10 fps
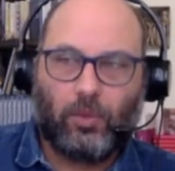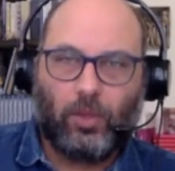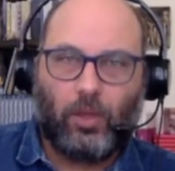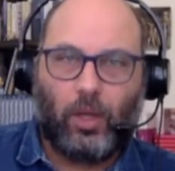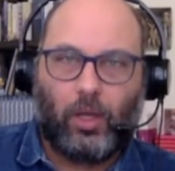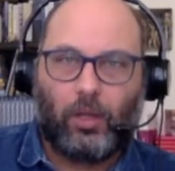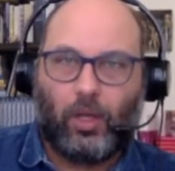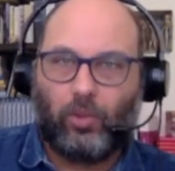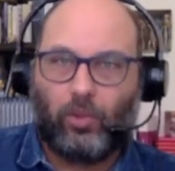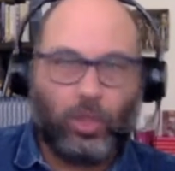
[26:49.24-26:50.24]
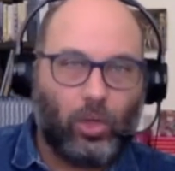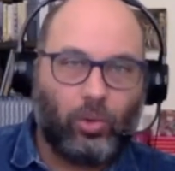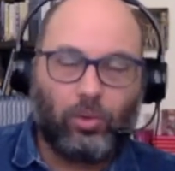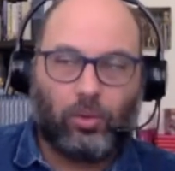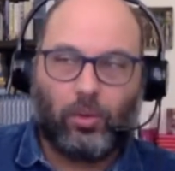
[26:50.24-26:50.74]
And as we
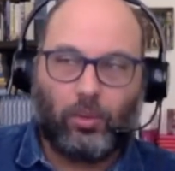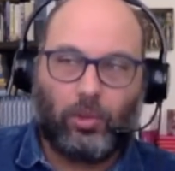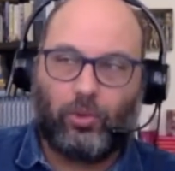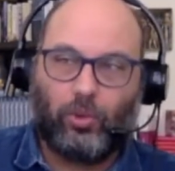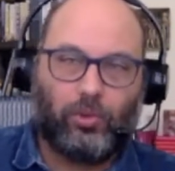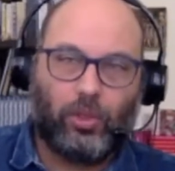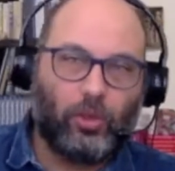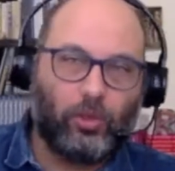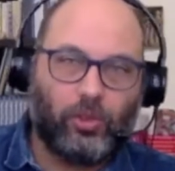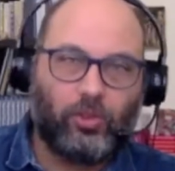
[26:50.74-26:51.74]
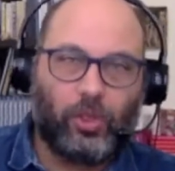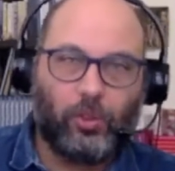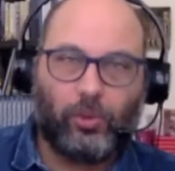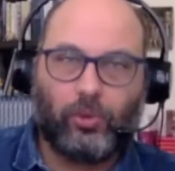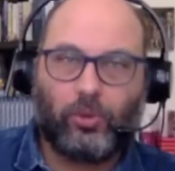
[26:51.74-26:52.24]
know, because we've seen those
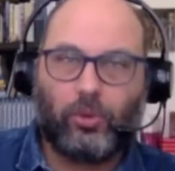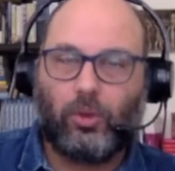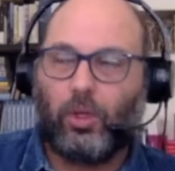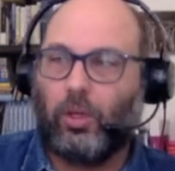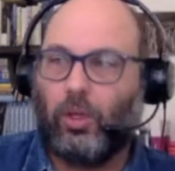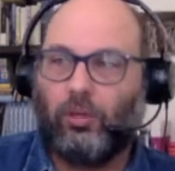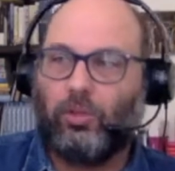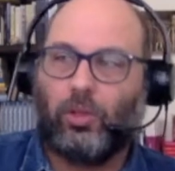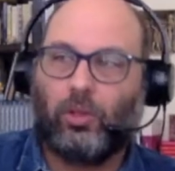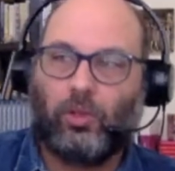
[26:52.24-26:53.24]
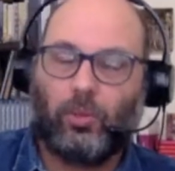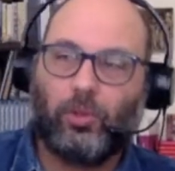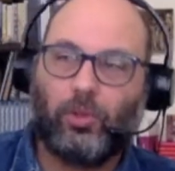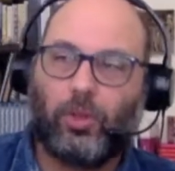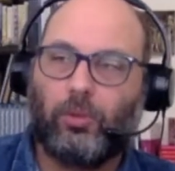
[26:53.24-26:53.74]
examples, even in
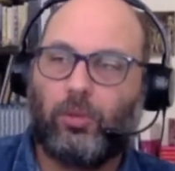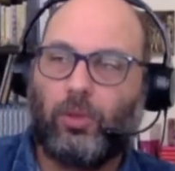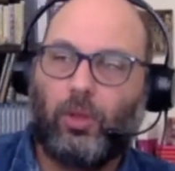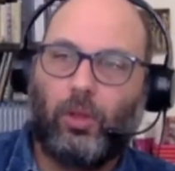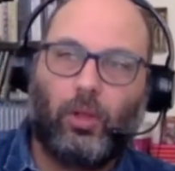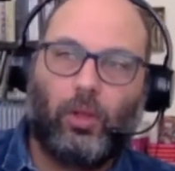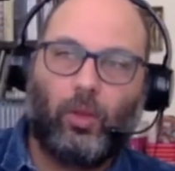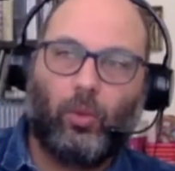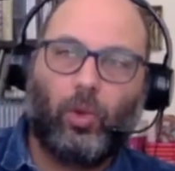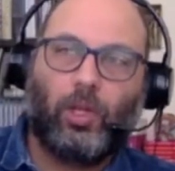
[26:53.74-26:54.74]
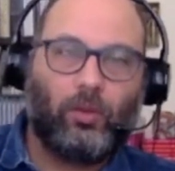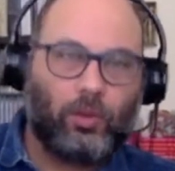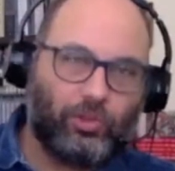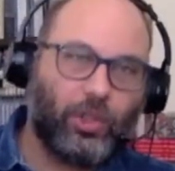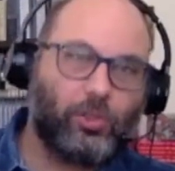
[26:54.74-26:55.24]
contemporary times, when you have
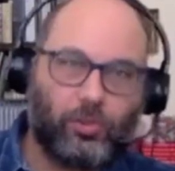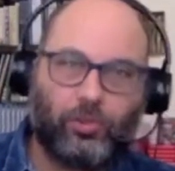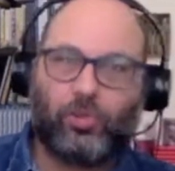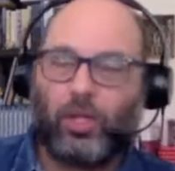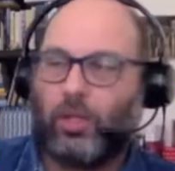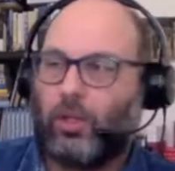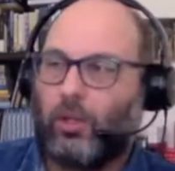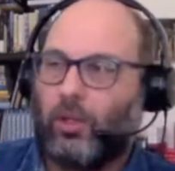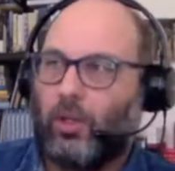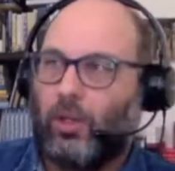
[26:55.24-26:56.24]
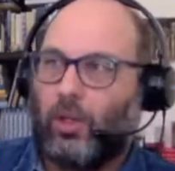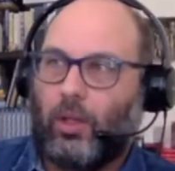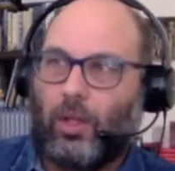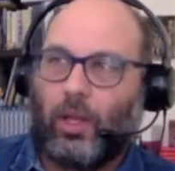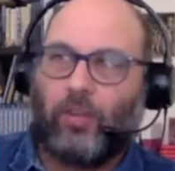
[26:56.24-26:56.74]
a general strike,
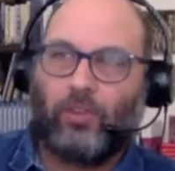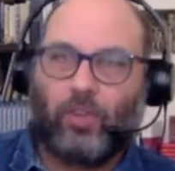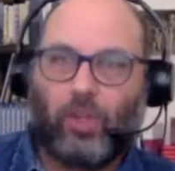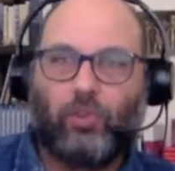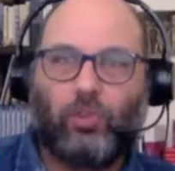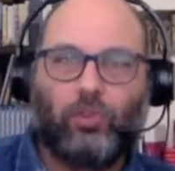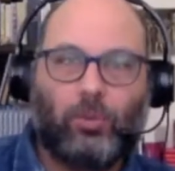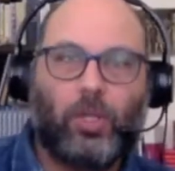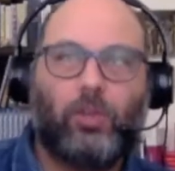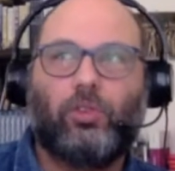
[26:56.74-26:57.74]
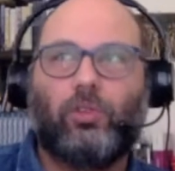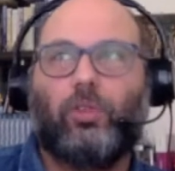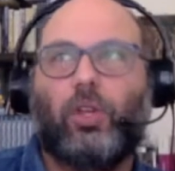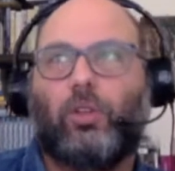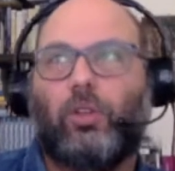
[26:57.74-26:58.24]
it has such a tremendous
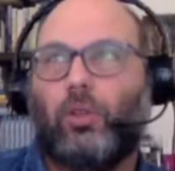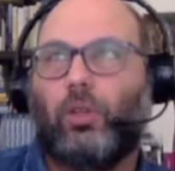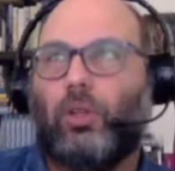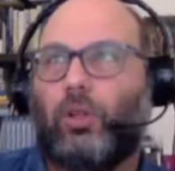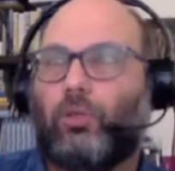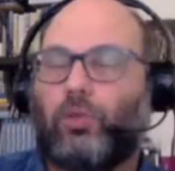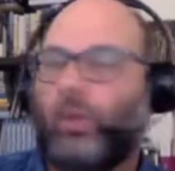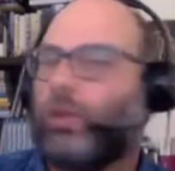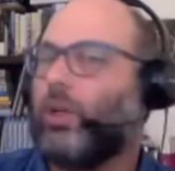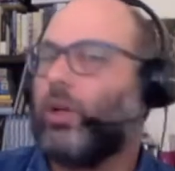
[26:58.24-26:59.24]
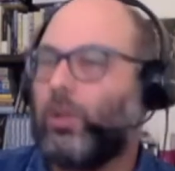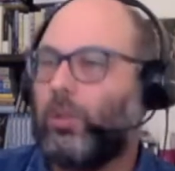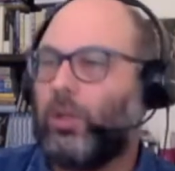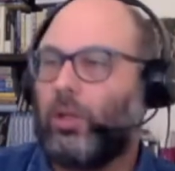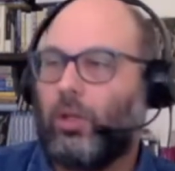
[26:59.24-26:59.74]
effect on the overall
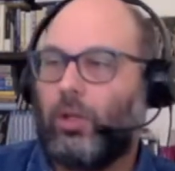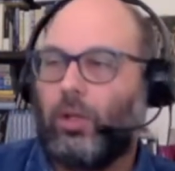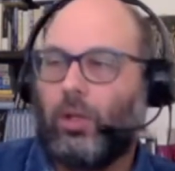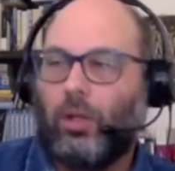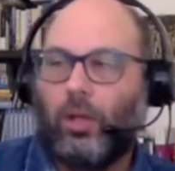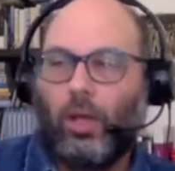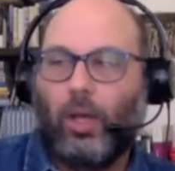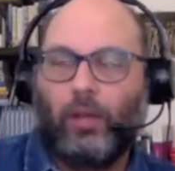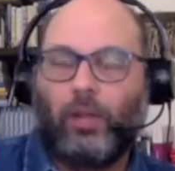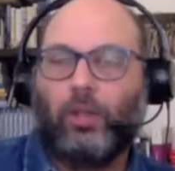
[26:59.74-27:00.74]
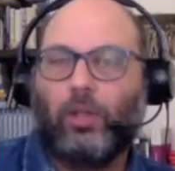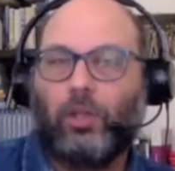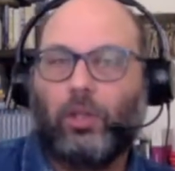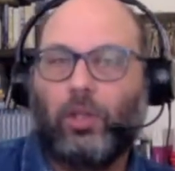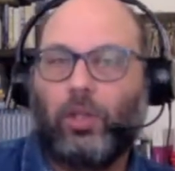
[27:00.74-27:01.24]
economy that it
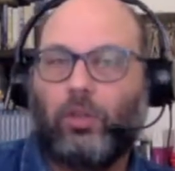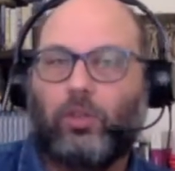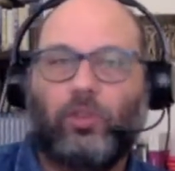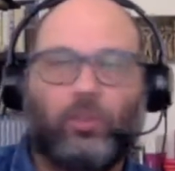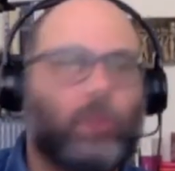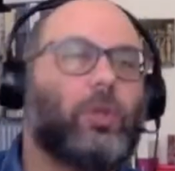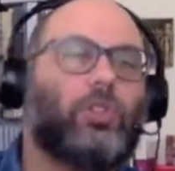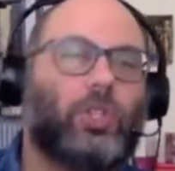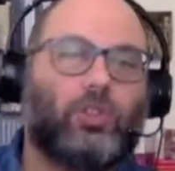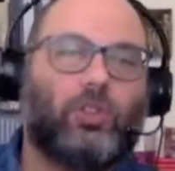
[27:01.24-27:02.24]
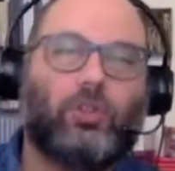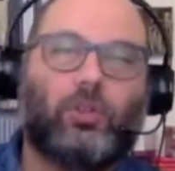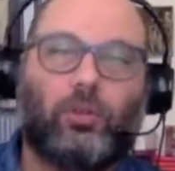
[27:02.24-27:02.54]
can lead to systemic changes.